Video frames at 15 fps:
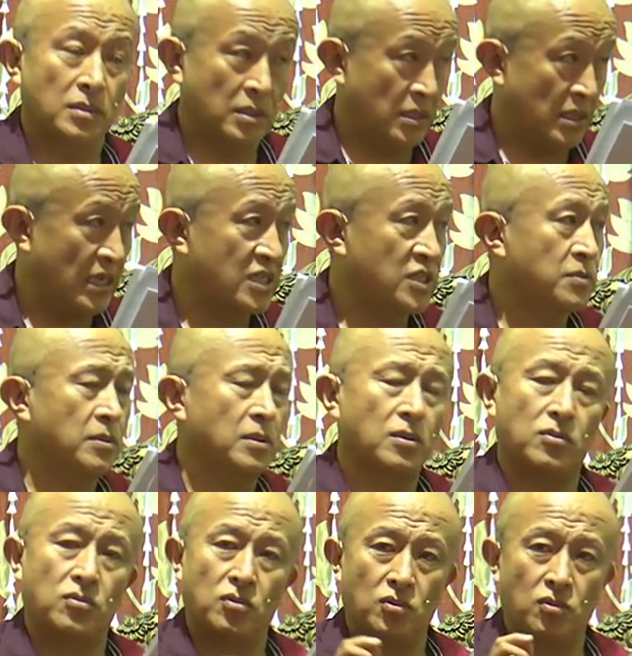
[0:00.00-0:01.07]

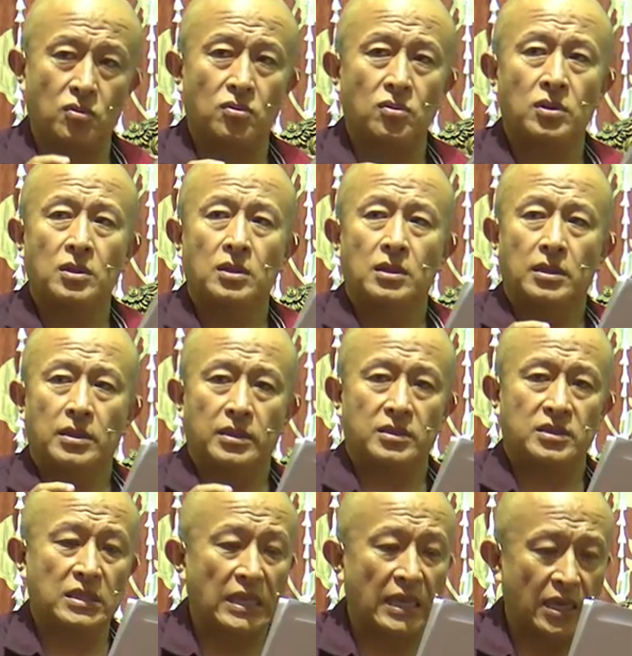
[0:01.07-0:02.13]
you know,
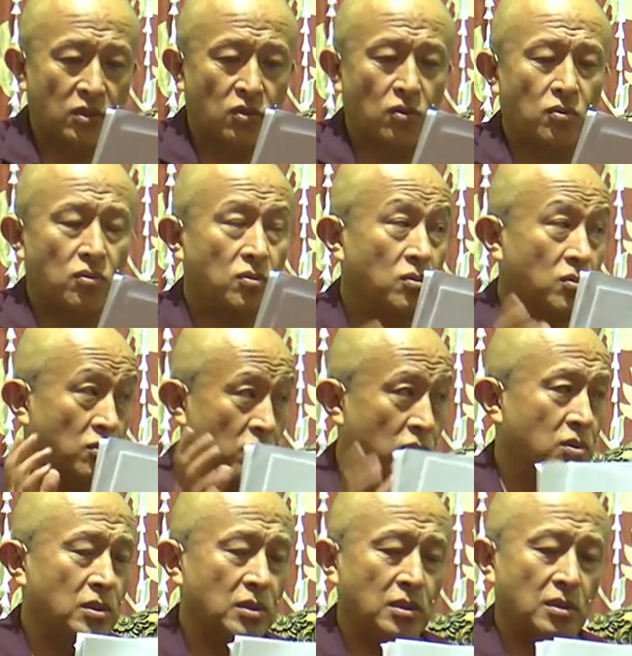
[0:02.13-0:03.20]
Nyadan, or
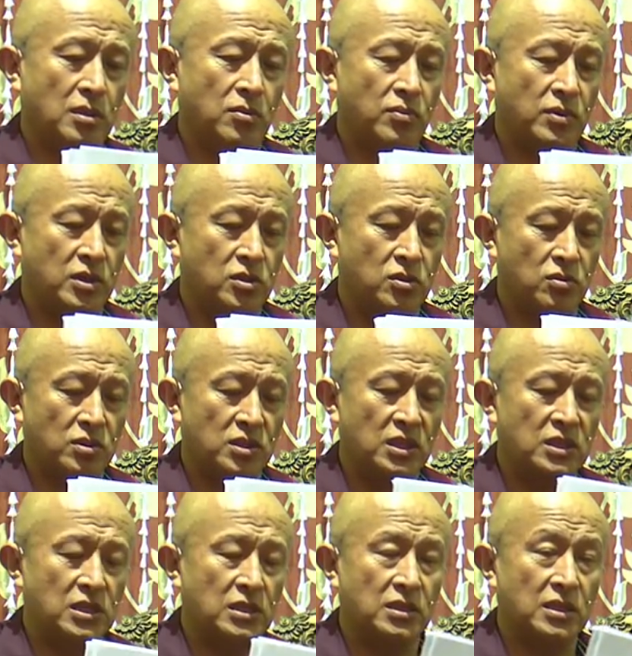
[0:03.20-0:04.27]
the, what is it, a
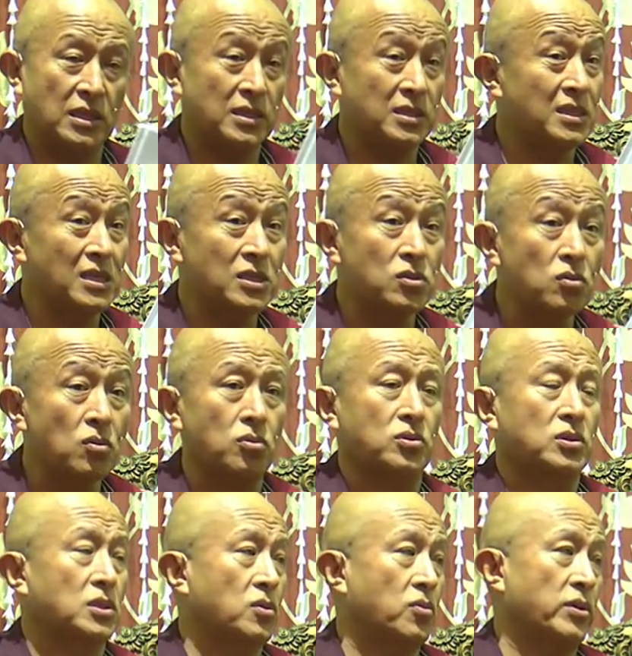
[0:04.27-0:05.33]
teaching that does not
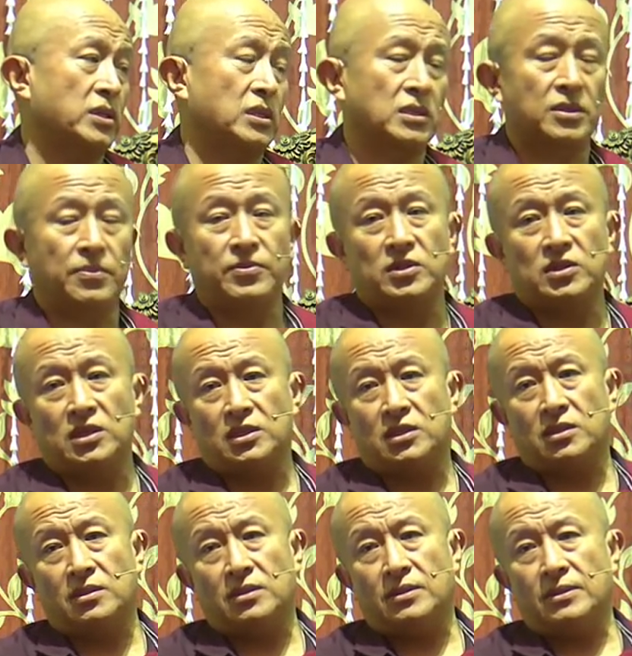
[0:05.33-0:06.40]
require interpretation.